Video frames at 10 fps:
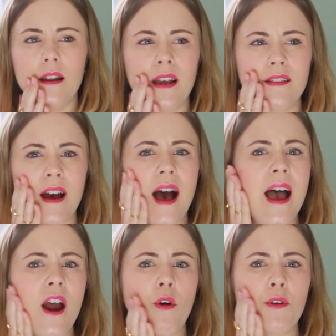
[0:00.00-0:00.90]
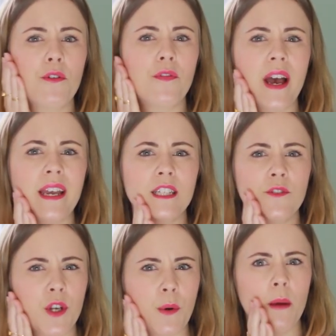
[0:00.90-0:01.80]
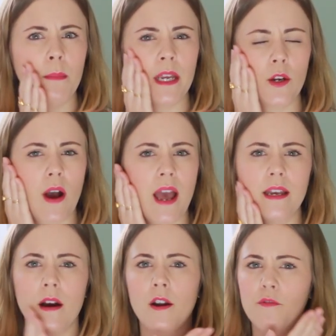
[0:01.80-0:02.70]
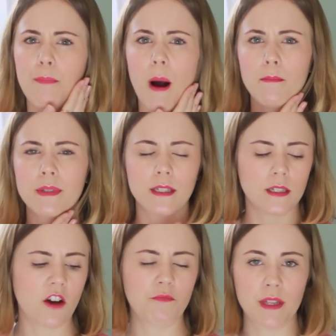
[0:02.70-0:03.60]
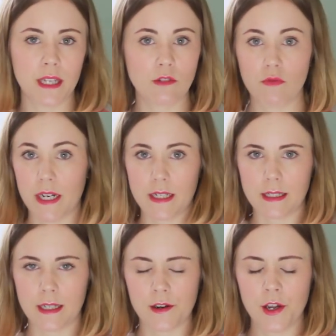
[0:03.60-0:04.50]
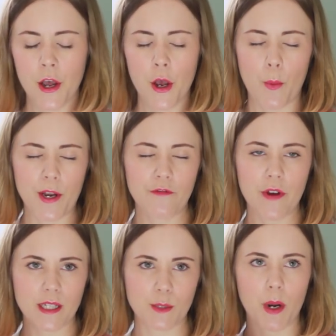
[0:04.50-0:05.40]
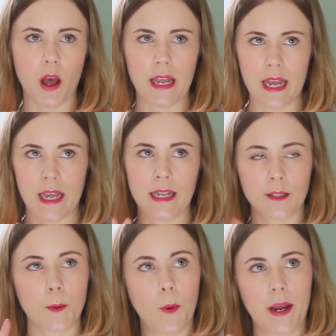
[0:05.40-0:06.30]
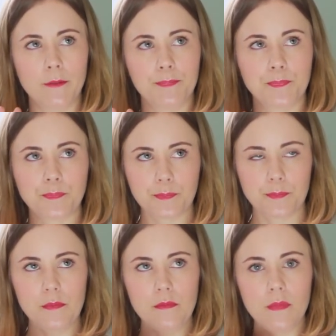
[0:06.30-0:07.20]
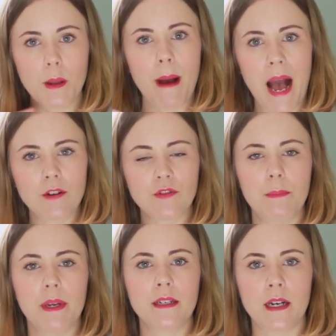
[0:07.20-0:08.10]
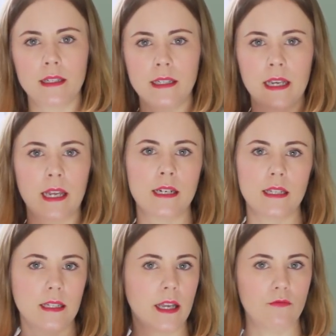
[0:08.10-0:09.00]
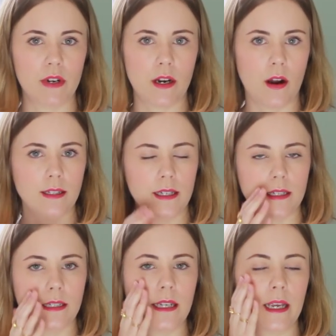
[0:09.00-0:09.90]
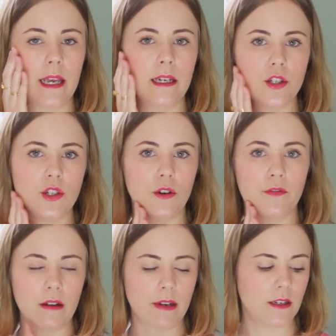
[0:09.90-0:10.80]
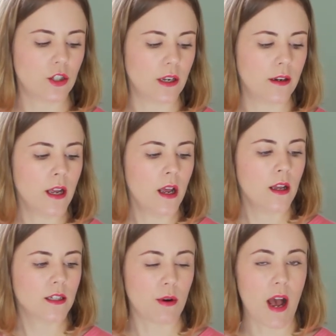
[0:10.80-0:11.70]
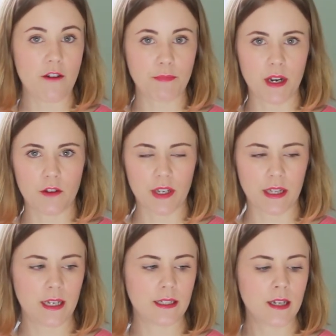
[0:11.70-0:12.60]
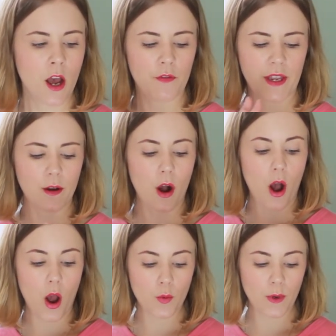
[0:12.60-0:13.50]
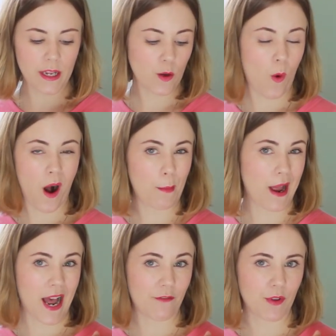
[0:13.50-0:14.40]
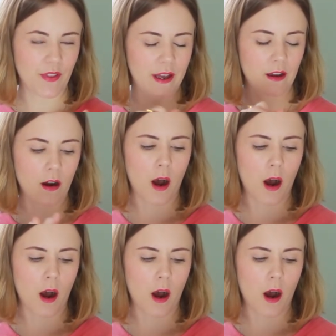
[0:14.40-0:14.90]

like the hair on your face if you know what I mean or any kind of bumps and stuff but this really doesn't. When you first apply it it is quite powdery but it does sink into the skin really nicely and sink into your foundation. So I have been loving this. The only qualm I have with it,